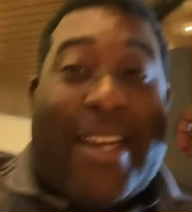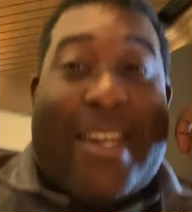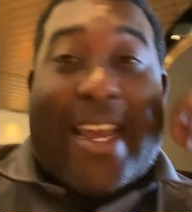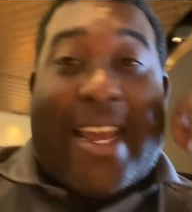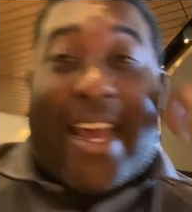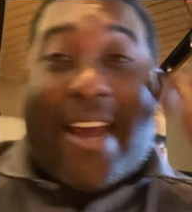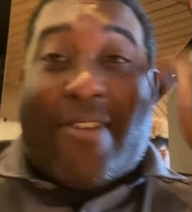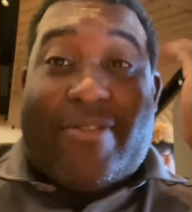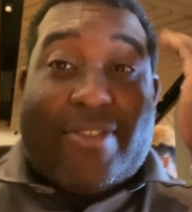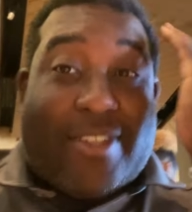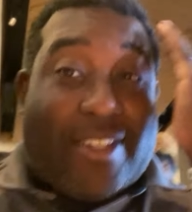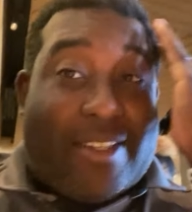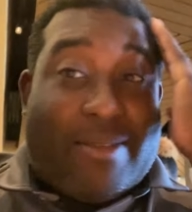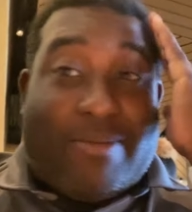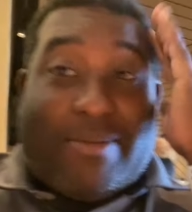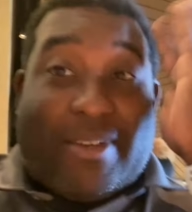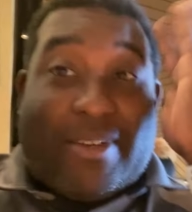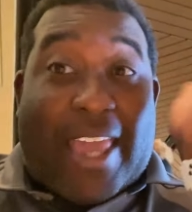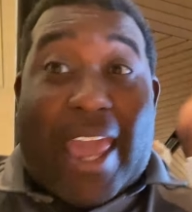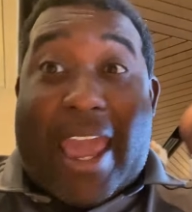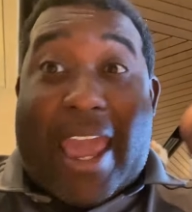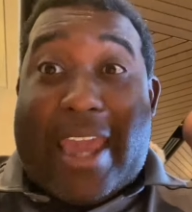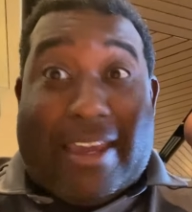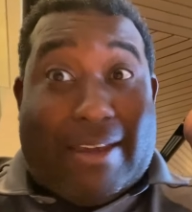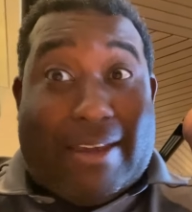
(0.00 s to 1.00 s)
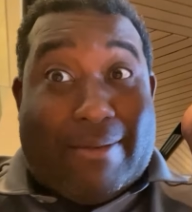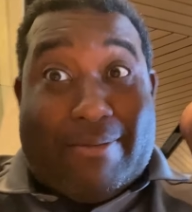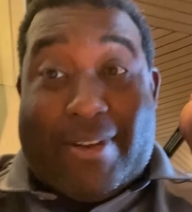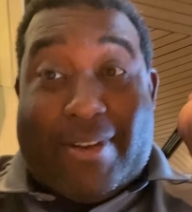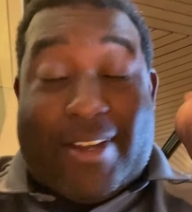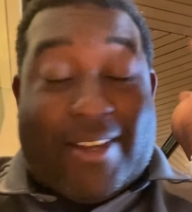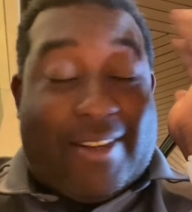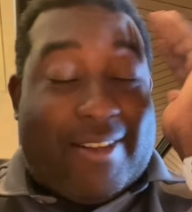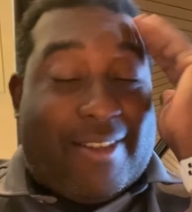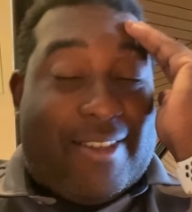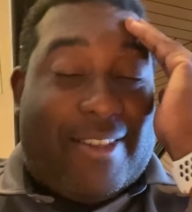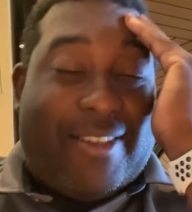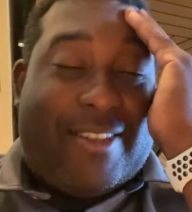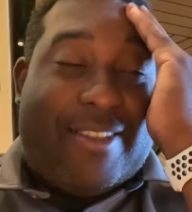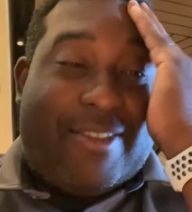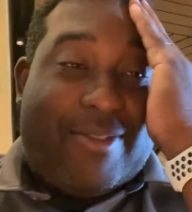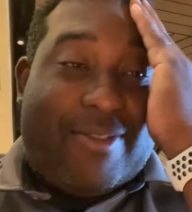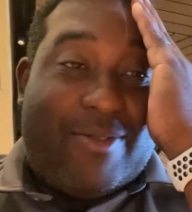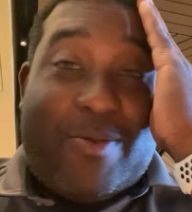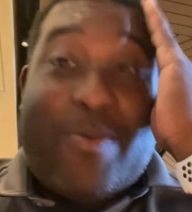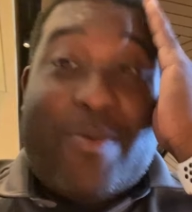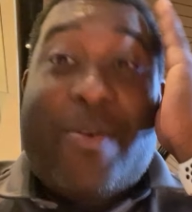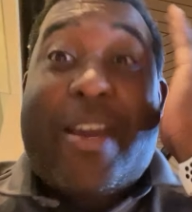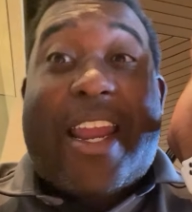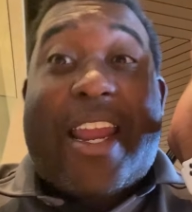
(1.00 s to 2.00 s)
died for some cake, but this,
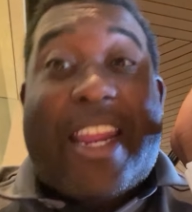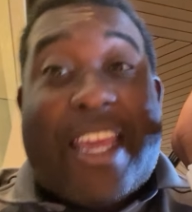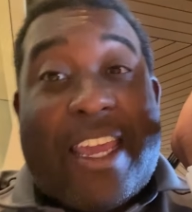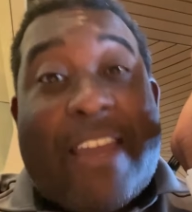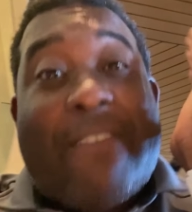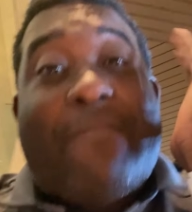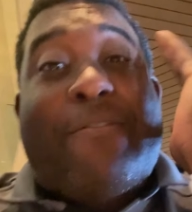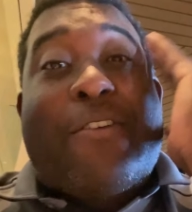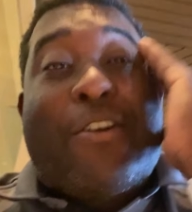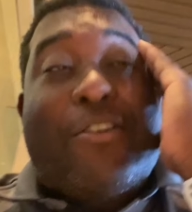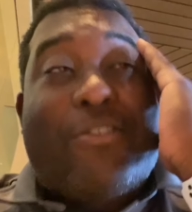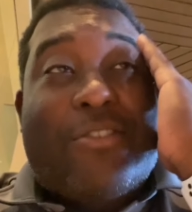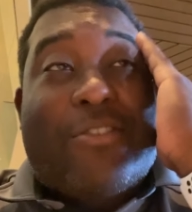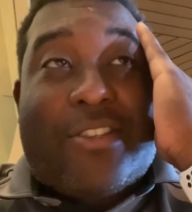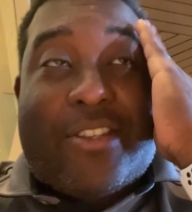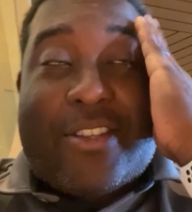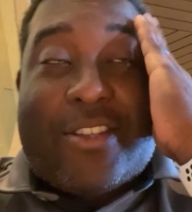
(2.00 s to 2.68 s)
we gotta eat first.